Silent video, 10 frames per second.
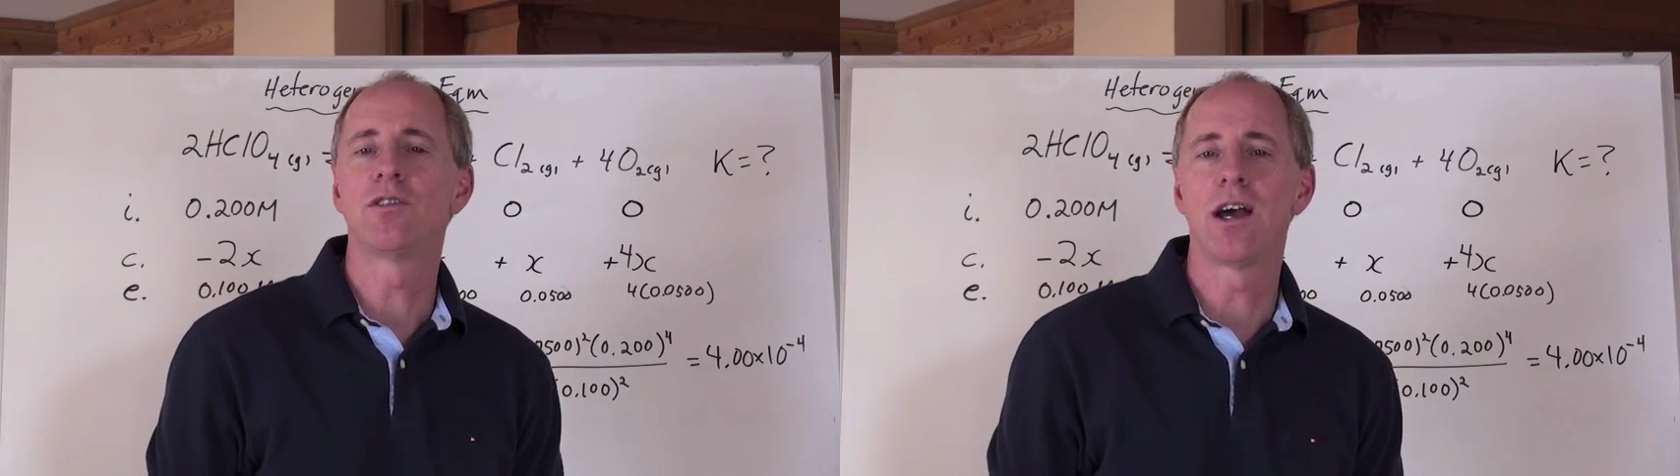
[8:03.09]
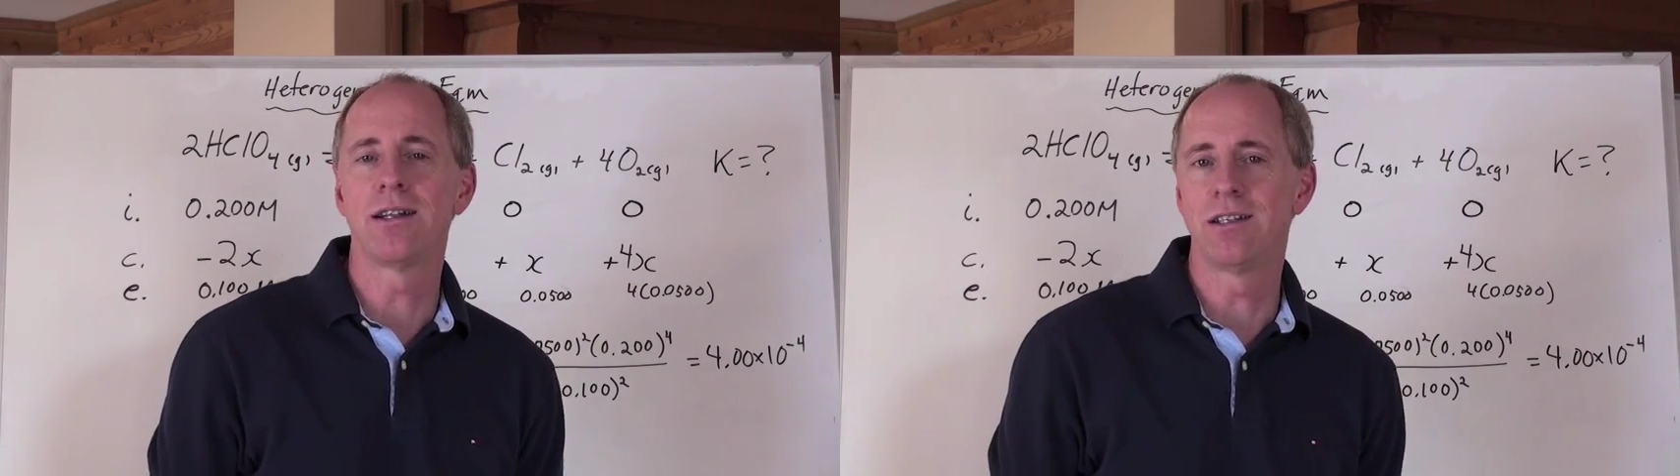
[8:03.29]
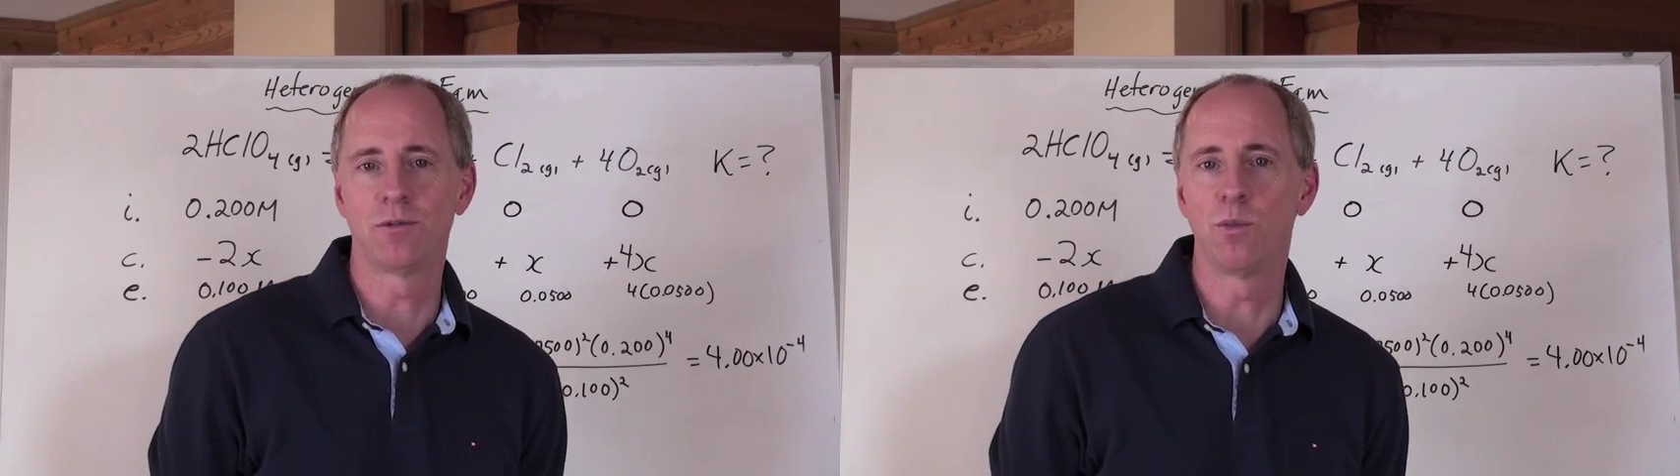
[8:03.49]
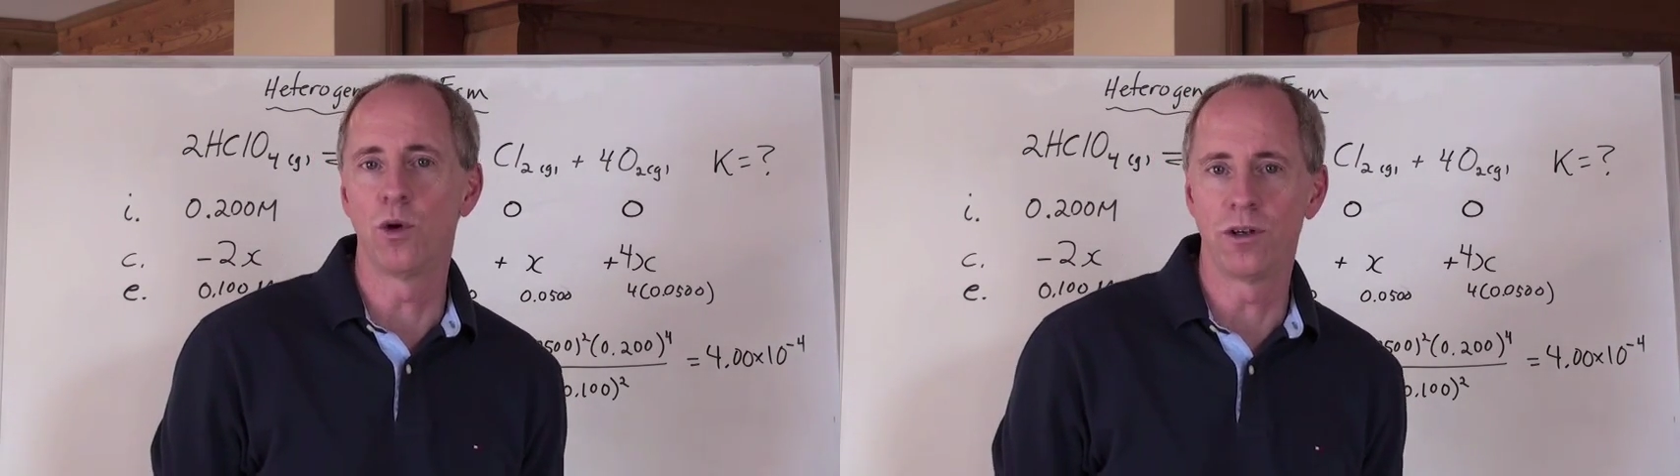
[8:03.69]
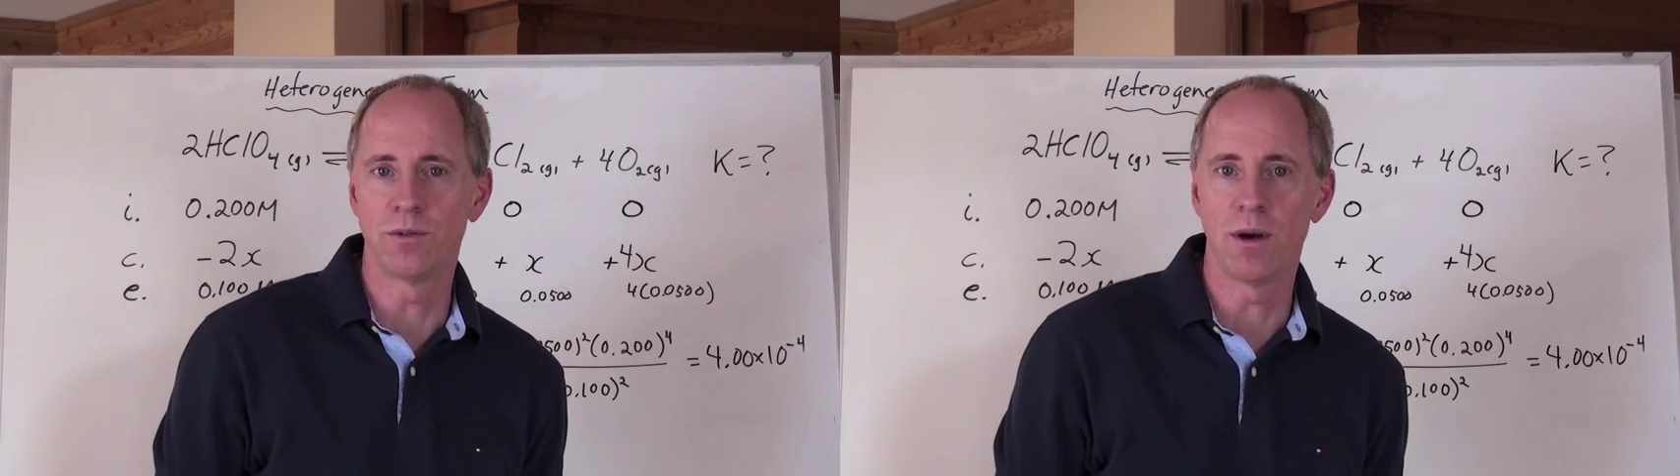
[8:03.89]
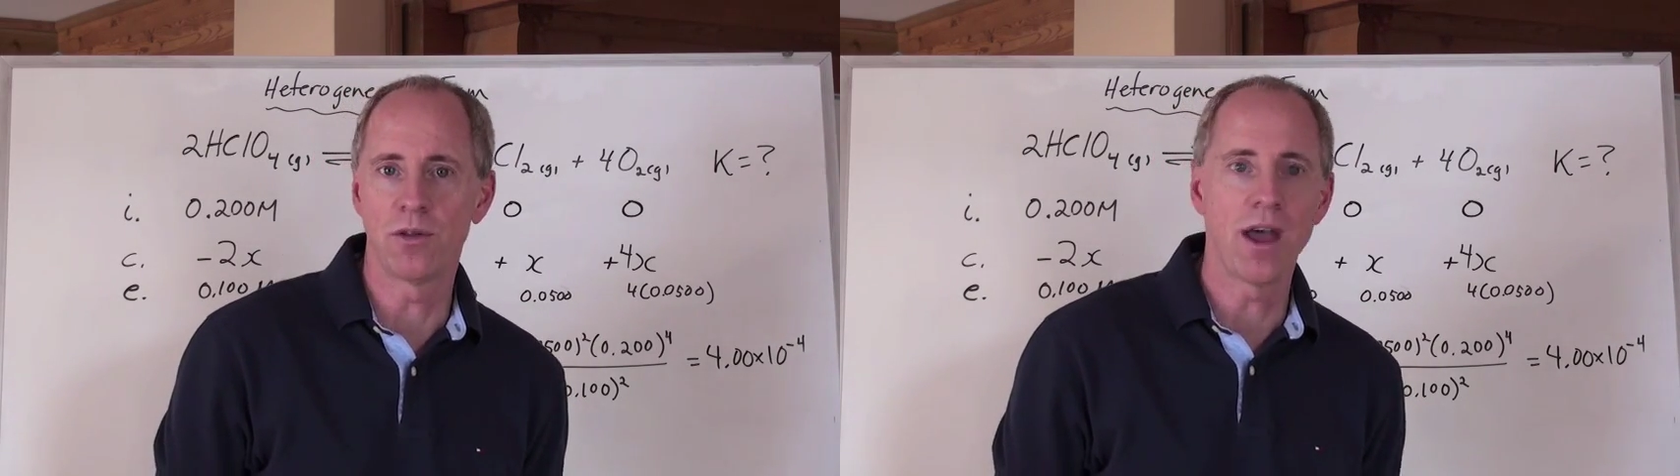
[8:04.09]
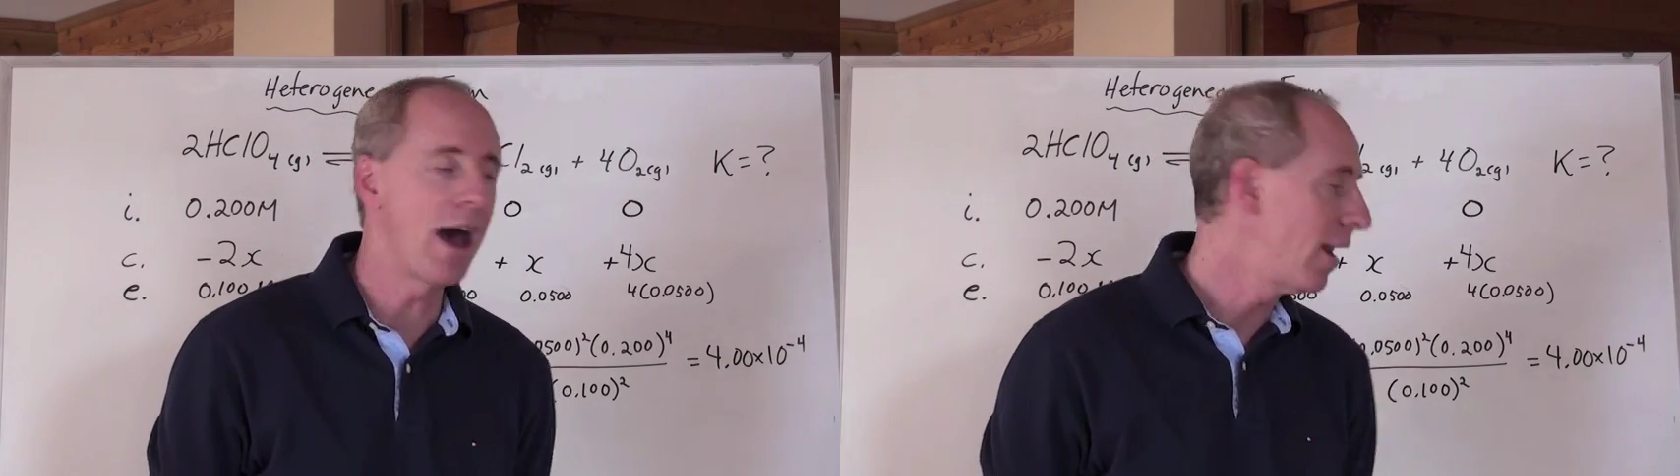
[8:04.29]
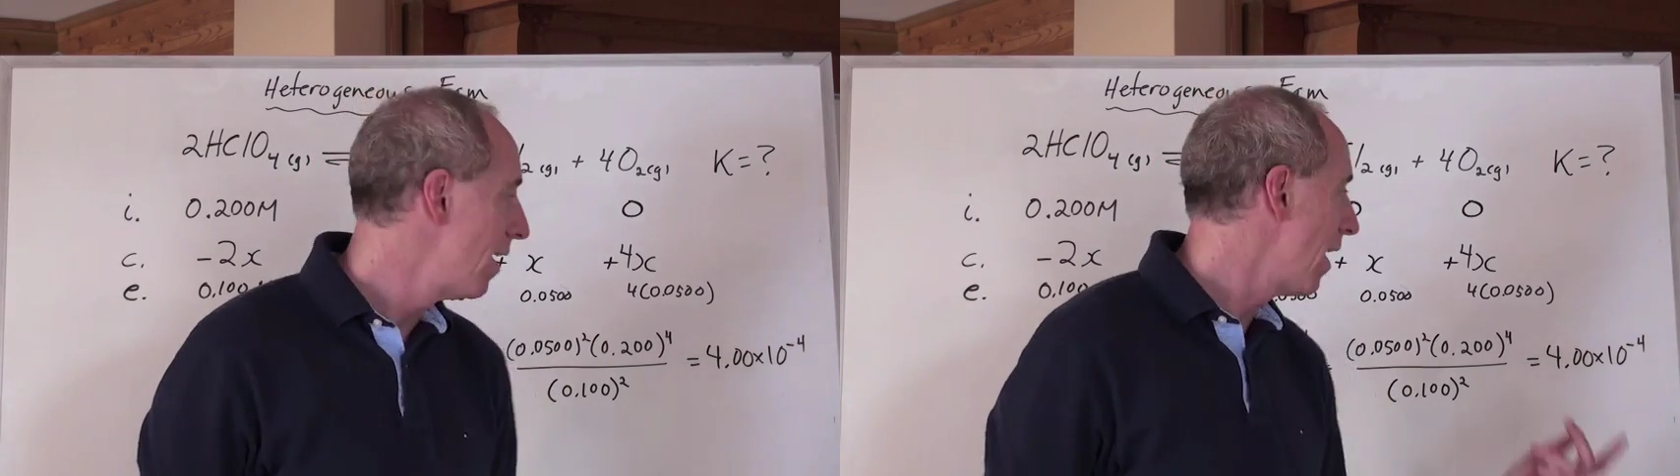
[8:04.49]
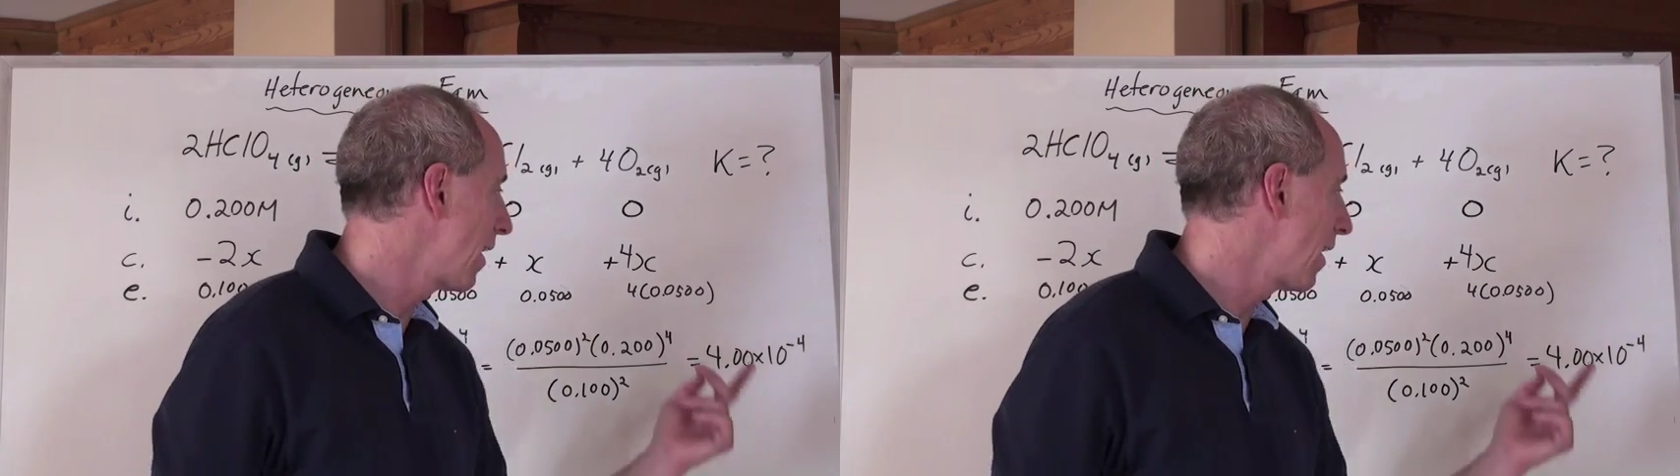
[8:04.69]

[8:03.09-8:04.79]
scientist worries about that.